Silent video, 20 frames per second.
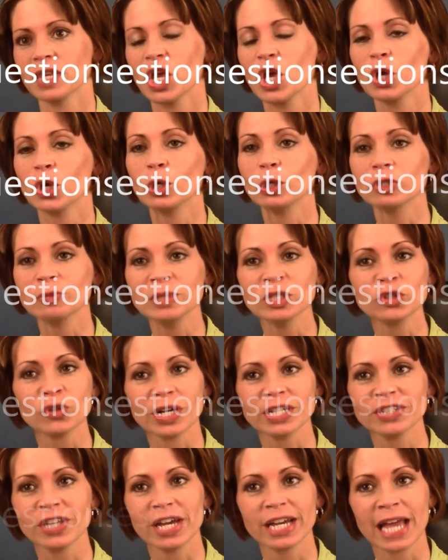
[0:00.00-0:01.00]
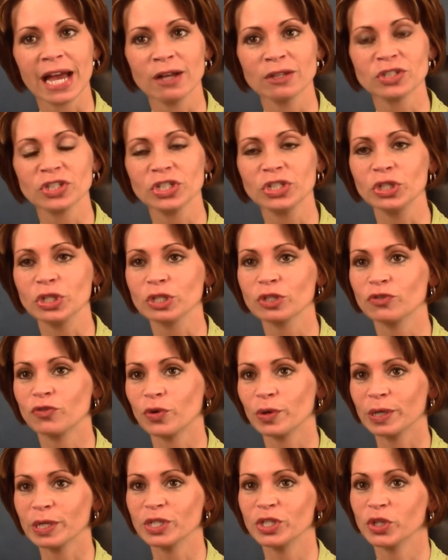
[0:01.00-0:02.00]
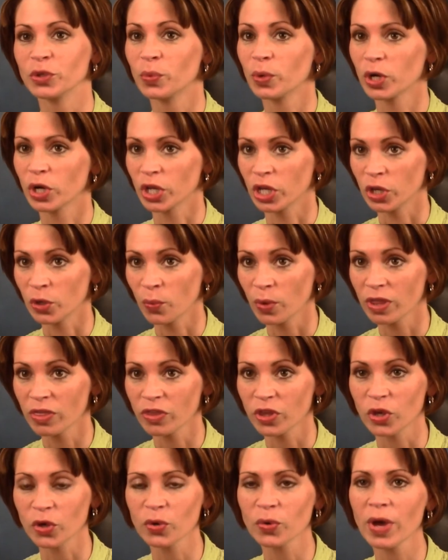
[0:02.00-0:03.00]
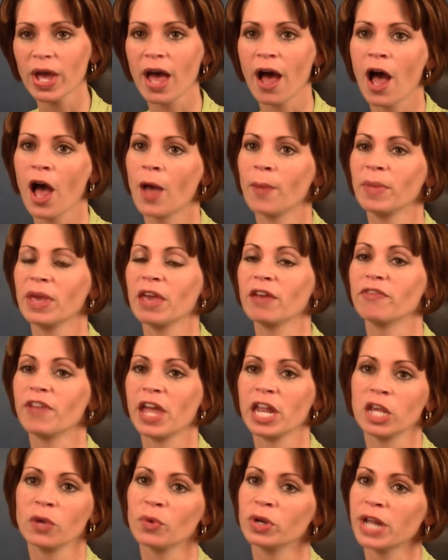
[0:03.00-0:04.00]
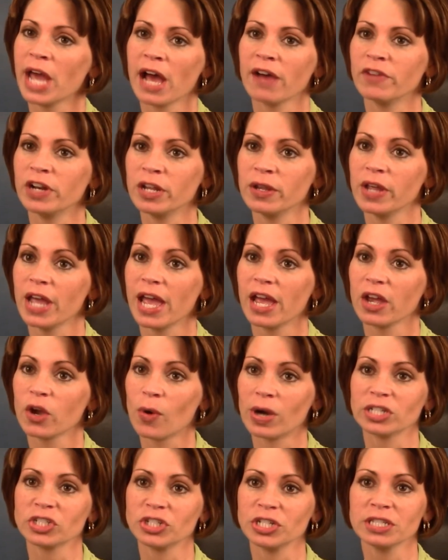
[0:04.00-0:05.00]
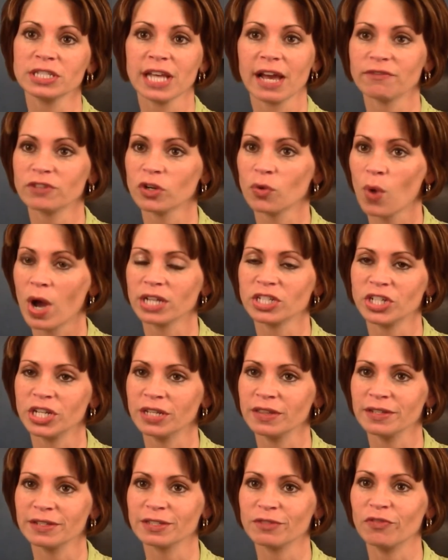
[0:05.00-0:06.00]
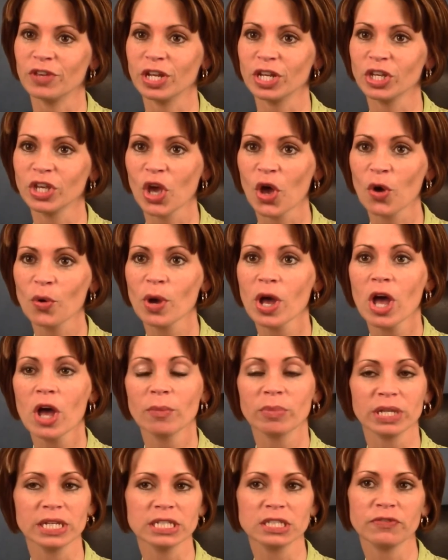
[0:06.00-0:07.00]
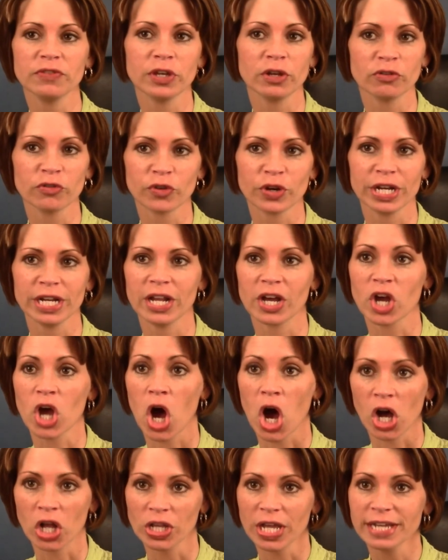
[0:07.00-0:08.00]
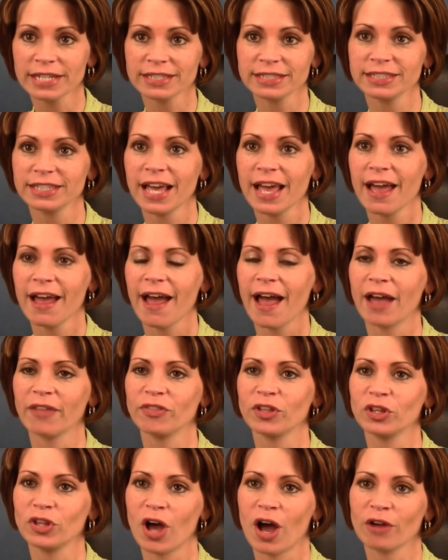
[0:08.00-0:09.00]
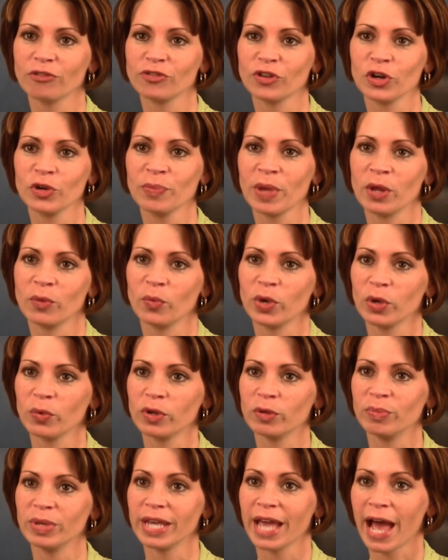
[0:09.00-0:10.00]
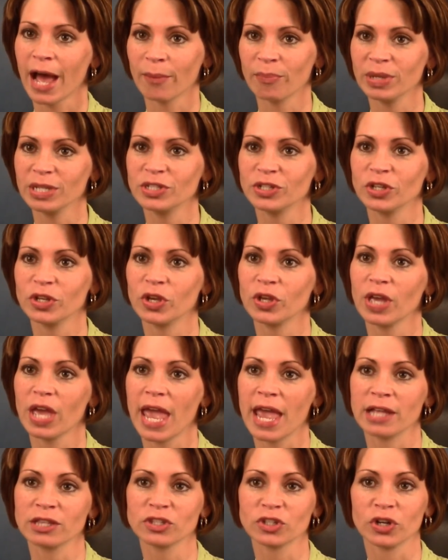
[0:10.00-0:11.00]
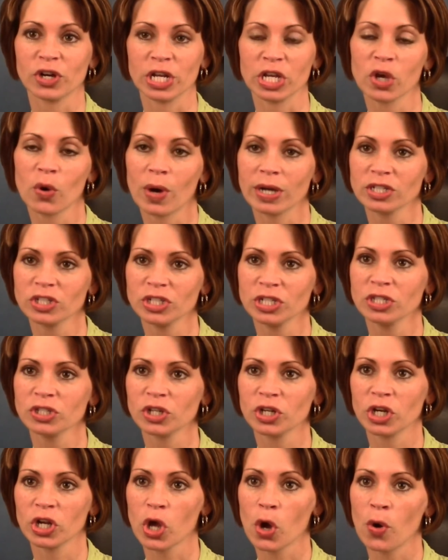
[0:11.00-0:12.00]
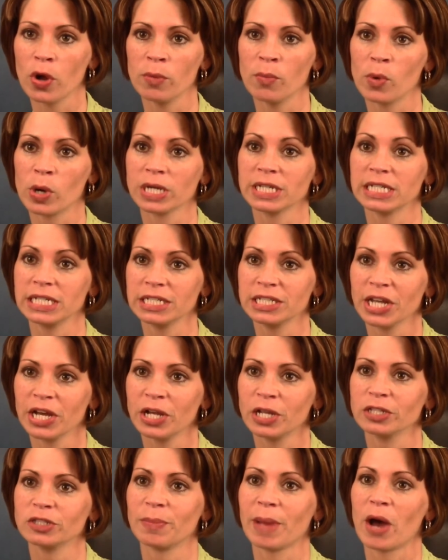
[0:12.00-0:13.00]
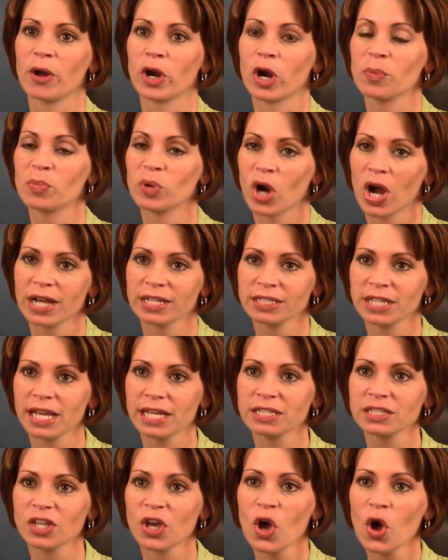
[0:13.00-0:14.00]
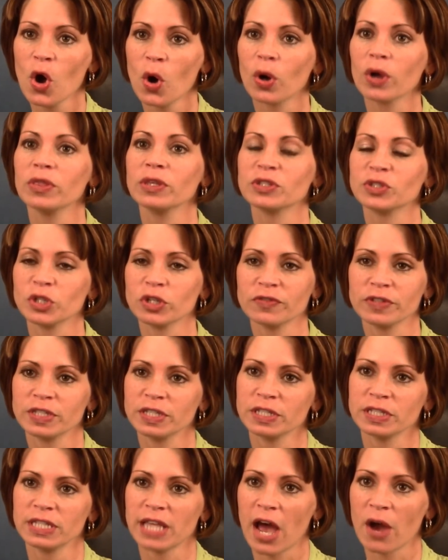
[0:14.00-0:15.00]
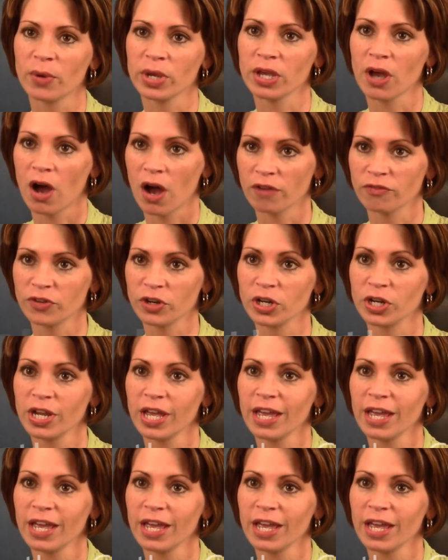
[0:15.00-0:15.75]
Goosmann Trust Law Counsel looks forward to working with you. If anyone have any questions after watching this video, please feel free to call us at the law firm, and we would be happy to answer any questions or to go in more details about our process or the services that we offer.